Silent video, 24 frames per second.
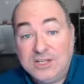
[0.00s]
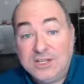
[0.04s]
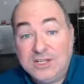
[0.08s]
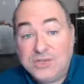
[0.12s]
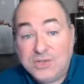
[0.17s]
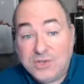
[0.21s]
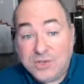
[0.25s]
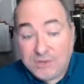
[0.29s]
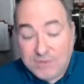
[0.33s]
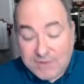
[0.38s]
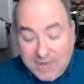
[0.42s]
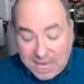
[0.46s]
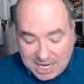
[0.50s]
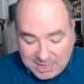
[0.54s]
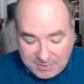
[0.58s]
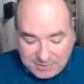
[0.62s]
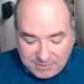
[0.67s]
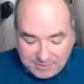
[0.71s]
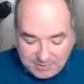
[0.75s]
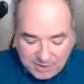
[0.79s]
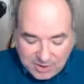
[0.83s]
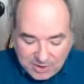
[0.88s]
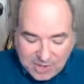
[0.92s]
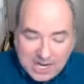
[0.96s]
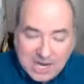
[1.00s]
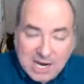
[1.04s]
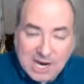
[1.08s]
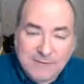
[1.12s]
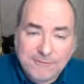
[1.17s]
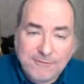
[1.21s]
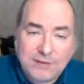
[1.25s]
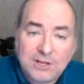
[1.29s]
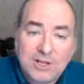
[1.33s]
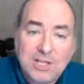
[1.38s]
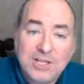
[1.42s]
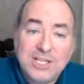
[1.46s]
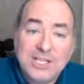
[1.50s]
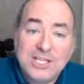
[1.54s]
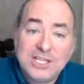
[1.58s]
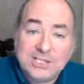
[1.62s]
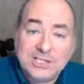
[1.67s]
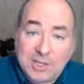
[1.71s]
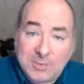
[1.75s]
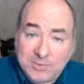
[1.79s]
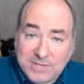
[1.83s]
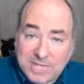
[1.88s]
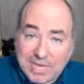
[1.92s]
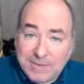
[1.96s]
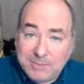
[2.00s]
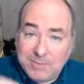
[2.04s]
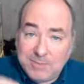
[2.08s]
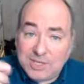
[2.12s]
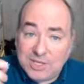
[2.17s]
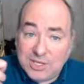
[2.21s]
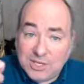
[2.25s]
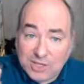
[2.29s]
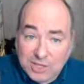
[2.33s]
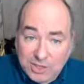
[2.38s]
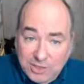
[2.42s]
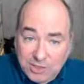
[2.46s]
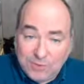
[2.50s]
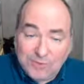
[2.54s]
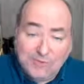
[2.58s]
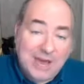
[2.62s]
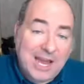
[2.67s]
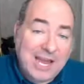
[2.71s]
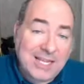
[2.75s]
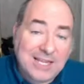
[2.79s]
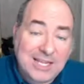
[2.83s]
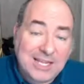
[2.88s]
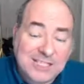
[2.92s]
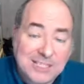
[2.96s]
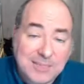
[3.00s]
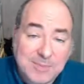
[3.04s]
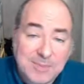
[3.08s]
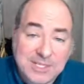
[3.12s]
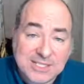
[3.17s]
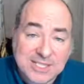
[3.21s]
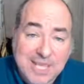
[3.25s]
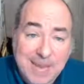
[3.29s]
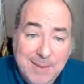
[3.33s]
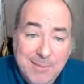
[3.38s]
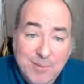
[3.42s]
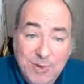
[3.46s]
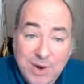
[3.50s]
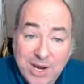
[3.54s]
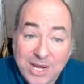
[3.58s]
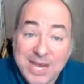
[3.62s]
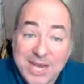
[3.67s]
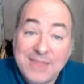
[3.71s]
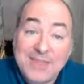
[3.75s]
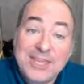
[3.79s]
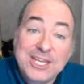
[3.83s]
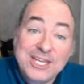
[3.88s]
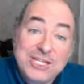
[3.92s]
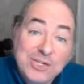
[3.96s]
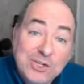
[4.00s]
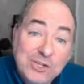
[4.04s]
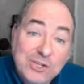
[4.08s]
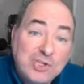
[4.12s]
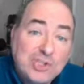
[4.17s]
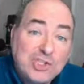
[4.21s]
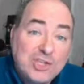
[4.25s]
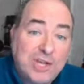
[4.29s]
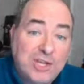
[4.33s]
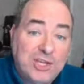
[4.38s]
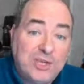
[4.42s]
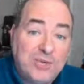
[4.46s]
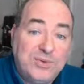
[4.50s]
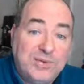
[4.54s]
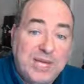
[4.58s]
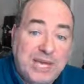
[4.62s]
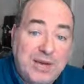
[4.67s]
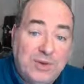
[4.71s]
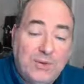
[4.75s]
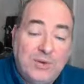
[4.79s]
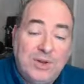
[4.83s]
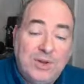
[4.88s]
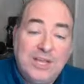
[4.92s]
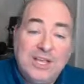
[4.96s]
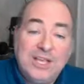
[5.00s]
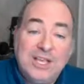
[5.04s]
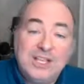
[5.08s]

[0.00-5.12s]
So you've got to be very careful. Sometimes you violate somebody's copyright and they do shut you down.